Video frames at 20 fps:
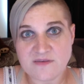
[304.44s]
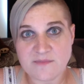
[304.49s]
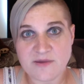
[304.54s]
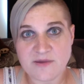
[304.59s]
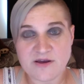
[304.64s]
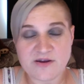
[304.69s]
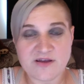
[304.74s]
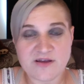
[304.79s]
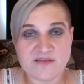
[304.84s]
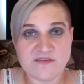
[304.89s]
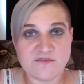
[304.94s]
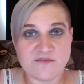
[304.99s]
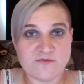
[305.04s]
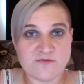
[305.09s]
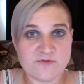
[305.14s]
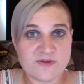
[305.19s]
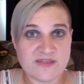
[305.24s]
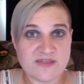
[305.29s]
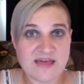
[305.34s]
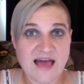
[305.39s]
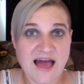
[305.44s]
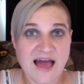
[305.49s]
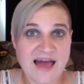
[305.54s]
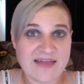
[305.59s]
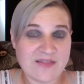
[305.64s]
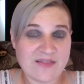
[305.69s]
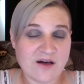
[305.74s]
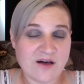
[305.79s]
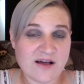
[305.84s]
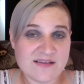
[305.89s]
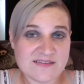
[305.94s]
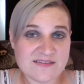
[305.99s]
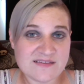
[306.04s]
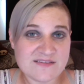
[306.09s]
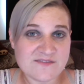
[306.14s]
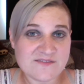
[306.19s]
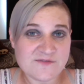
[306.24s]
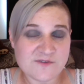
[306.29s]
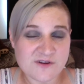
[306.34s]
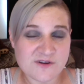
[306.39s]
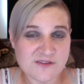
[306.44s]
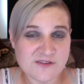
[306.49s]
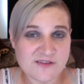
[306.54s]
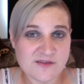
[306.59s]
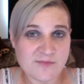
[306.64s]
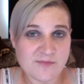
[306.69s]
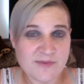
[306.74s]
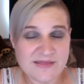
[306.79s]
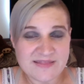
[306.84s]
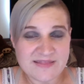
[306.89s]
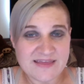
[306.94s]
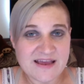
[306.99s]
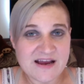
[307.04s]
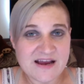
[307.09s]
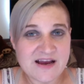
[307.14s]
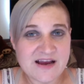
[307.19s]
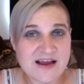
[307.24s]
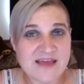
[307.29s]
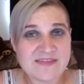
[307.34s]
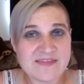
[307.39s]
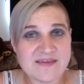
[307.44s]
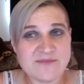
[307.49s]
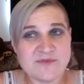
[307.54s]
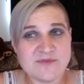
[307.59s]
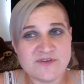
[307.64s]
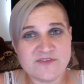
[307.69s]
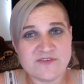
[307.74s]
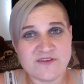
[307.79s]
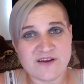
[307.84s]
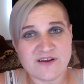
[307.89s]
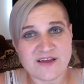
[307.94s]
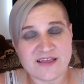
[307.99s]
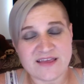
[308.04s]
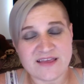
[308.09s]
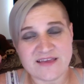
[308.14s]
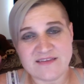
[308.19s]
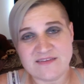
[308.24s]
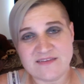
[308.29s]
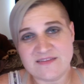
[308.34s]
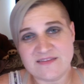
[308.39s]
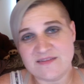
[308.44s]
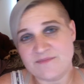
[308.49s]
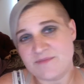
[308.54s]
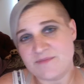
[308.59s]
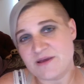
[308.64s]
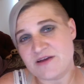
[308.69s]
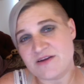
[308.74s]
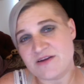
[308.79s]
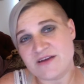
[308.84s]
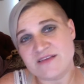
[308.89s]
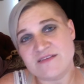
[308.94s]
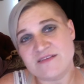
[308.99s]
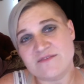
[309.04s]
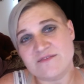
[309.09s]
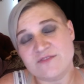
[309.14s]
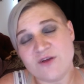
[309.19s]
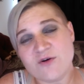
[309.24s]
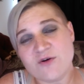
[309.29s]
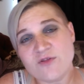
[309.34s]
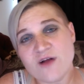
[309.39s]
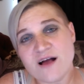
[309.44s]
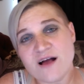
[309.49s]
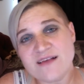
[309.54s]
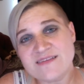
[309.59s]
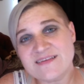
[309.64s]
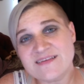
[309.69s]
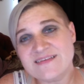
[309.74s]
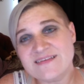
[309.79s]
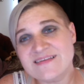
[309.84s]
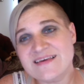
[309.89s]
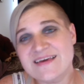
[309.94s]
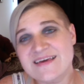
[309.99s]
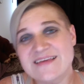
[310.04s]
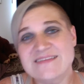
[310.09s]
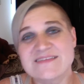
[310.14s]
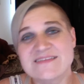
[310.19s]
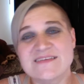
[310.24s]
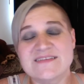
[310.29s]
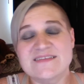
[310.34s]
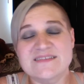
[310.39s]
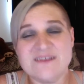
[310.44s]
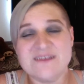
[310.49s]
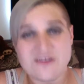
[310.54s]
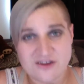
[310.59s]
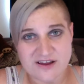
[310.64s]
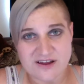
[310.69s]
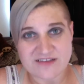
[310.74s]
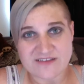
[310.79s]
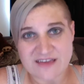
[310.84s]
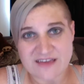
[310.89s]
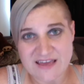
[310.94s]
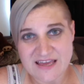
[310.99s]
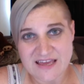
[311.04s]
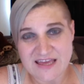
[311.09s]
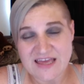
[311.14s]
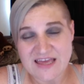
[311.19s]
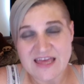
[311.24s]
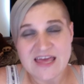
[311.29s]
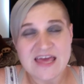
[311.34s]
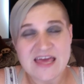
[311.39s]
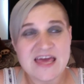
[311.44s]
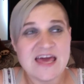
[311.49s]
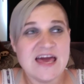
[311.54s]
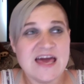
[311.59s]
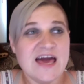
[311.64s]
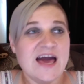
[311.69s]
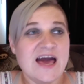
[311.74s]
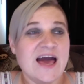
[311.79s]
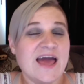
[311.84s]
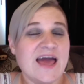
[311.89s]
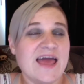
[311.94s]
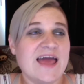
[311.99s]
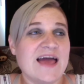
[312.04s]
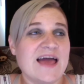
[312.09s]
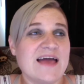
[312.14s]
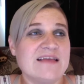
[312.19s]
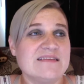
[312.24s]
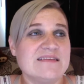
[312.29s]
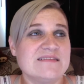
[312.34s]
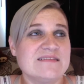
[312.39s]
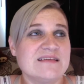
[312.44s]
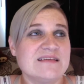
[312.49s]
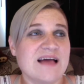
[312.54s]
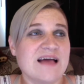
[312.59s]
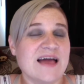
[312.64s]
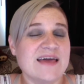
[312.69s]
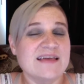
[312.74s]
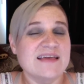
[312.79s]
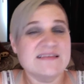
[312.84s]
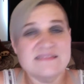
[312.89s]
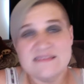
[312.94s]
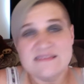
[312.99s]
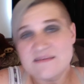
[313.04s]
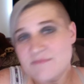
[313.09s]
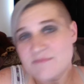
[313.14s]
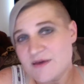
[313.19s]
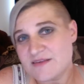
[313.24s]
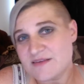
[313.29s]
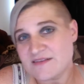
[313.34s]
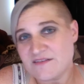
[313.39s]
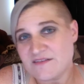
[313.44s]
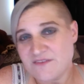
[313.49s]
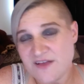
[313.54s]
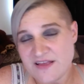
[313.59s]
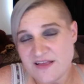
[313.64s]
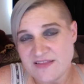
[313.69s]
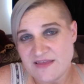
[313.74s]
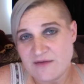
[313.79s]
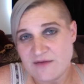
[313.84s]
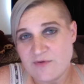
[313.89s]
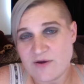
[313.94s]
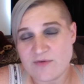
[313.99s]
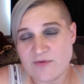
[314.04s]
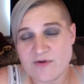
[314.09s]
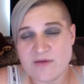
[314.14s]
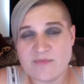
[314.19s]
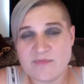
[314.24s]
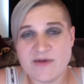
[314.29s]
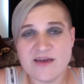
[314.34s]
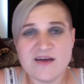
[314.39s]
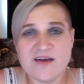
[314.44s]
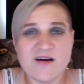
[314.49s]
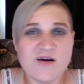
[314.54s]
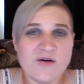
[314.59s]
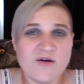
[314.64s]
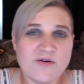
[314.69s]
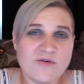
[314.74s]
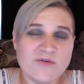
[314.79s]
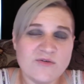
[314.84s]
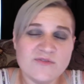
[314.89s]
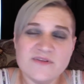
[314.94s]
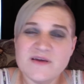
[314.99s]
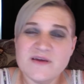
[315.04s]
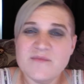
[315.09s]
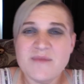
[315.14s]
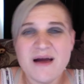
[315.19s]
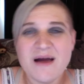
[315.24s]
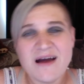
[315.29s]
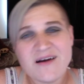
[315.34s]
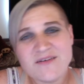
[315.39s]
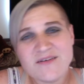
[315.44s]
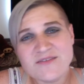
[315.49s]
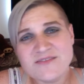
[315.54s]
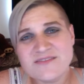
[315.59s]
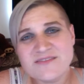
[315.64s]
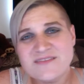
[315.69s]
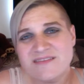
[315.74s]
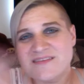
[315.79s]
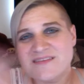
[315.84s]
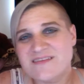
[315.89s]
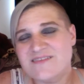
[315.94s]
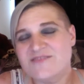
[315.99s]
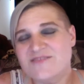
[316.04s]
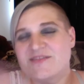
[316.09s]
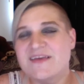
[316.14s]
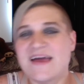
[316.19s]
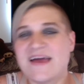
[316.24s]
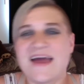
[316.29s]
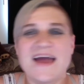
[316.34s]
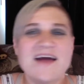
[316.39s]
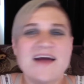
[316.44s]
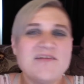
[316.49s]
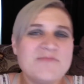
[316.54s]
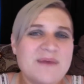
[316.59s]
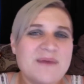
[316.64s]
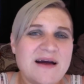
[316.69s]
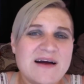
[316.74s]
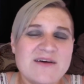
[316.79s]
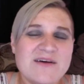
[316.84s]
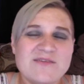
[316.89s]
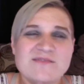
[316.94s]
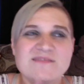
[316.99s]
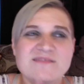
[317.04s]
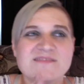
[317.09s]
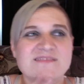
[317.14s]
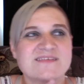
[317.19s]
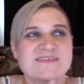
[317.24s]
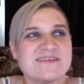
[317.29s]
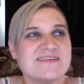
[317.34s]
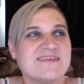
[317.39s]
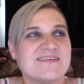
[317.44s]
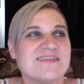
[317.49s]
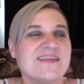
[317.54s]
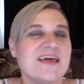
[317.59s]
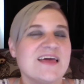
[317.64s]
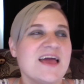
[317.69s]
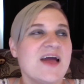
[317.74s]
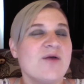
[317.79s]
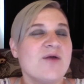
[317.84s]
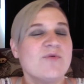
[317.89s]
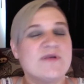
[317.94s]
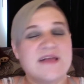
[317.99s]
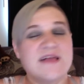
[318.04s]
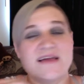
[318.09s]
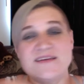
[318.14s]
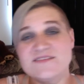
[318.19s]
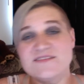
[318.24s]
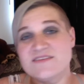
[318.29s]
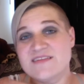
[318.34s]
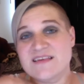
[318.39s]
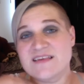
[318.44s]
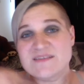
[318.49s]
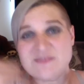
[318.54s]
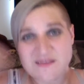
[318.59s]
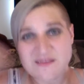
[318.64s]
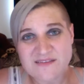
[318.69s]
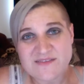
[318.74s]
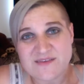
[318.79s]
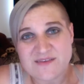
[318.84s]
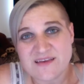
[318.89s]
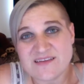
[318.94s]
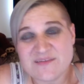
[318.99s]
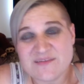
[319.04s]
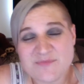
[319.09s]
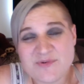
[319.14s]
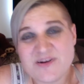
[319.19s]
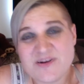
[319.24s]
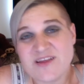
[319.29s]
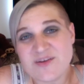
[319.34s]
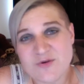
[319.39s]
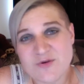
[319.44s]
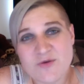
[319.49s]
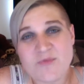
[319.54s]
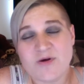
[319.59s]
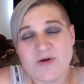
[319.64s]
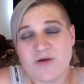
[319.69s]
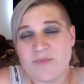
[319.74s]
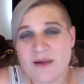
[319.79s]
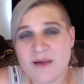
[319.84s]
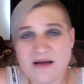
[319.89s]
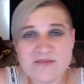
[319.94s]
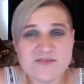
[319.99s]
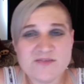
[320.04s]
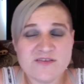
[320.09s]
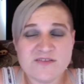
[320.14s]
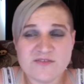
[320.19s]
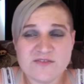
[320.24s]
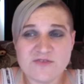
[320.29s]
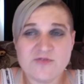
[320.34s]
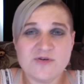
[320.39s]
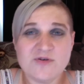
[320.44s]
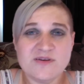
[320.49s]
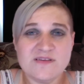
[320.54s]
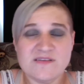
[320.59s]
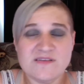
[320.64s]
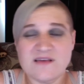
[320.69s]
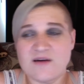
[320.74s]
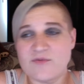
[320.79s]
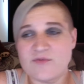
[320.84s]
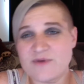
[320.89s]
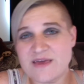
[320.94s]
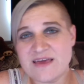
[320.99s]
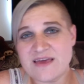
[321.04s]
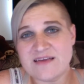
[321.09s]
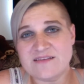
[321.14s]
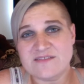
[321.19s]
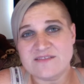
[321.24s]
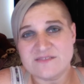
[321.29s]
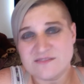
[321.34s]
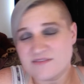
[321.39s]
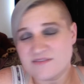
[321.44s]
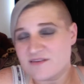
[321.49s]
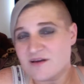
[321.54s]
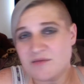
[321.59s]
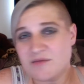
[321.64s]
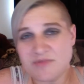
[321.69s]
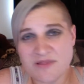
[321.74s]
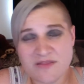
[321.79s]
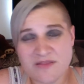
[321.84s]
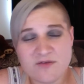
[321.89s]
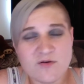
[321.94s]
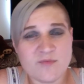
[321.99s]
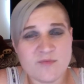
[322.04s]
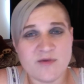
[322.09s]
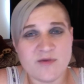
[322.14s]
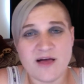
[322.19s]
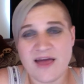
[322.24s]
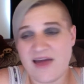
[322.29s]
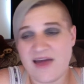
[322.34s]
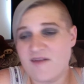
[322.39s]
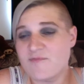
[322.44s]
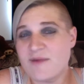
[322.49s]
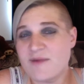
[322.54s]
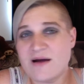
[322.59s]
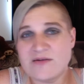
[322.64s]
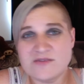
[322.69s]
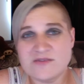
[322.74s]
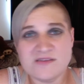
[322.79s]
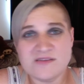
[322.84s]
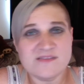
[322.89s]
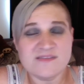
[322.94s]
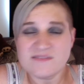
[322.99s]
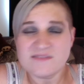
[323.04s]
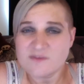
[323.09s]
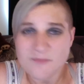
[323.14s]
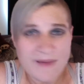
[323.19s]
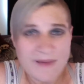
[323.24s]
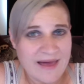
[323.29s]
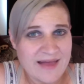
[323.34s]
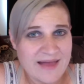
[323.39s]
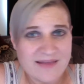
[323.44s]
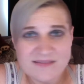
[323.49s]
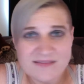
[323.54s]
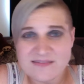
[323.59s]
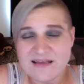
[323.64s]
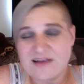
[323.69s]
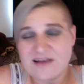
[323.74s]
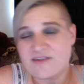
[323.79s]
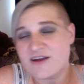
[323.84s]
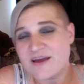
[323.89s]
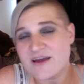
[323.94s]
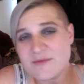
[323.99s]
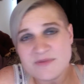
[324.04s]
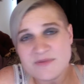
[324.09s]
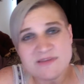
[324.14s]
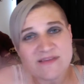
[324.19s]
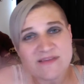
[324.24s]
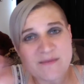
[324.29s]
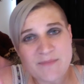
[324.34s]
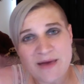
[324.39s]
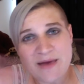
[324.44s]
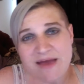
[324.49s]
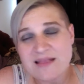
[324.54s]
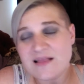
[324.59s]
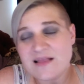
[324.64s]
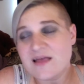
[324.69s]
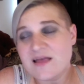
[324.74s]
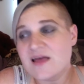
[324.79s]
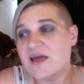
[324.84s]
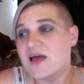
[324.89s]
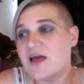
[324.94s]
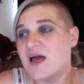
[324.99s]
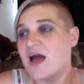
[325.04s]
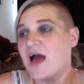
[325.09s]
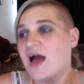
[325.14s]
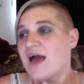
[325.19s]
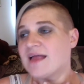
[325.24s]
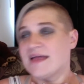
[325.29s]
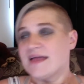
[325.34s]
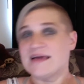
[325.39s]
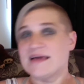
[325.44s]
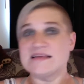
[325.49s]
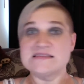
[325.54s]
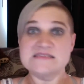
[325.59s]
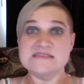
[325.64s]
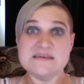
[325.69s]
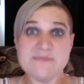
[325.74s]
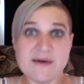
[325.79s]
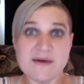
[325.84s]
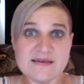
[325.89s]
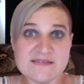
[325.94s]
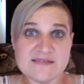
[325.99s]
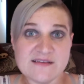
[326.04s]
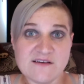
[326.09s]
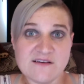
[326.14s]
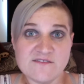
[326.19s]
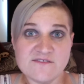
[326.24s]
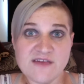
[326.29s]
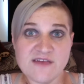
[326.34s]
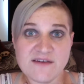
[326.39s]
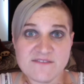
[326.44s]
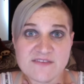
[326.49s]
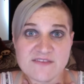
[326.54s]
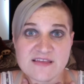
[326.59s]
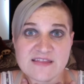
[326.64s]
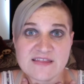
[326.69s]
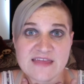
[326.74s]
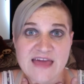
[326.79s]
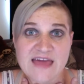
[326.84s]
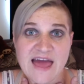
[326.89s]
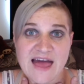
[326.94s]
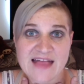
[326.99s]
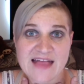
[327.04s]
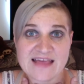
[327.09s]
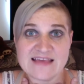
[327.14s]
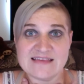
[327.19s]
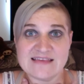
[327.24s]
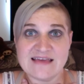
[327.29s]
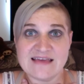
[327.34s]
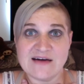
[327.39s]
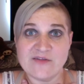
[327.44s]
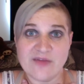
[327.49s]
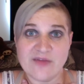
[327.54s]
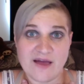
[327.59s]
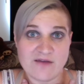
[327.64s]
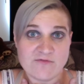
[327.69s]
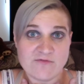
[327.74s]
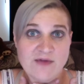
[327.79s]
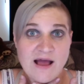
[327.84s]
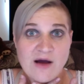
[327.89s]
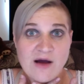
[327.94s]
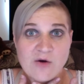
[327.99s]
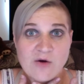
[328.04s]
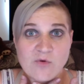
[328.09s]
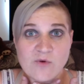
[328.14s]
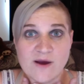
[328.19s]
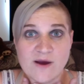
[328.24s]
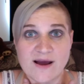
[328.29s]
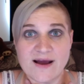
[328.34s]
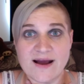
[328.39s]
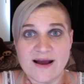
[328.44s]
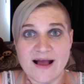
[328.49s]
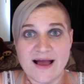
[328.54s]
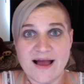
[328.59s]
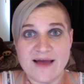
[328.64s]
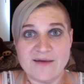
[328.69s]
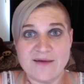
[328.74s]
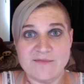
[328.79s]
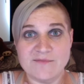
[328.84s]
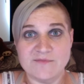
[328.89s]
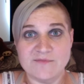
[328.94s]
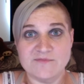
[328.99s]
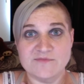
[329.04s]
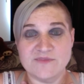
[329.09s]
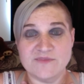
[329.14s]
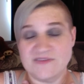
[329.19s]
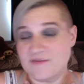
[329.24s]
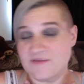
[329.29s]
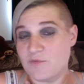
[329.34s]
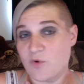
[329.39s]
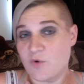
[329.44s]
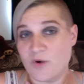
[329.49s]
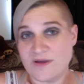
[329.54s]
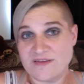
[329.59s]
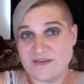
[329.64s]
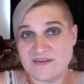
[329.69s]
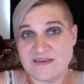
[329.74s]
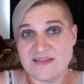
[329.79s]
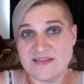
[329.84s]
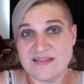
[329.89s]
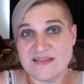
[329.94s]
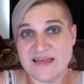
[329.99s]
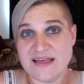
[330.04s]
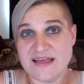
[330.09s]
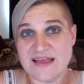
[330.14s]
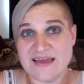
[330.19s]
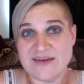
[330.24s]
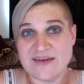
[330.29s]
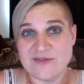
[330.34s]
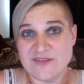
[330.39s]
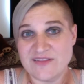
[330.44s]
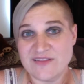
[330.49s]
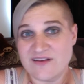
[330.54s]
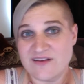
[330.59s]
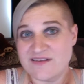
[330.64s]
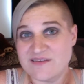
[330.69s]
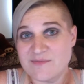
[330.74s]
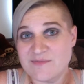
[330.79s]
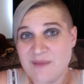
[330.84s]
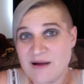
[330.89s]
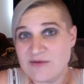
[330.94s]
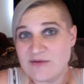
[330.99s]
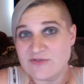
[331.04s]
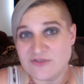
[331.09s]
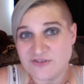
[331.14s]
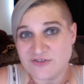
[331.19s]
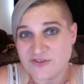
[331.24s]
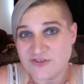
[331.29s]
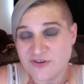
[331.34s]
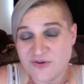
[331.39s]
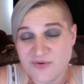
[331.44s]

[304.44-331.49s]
periods of really high losses for a little bit there, and then when you start getting into the periods of low losses, it gets discouraging. And I can see myself heading that way where I'm like, oh, only a pound, only a half pound. Oh. When actually that's actually pretty normal. A pound to 2 is a week is completely normal. A half pound isn't so bad. It's not great, but it's not bad. And I could see myself definitely heading down that route where I'm disappointed that I only lost a pound or 2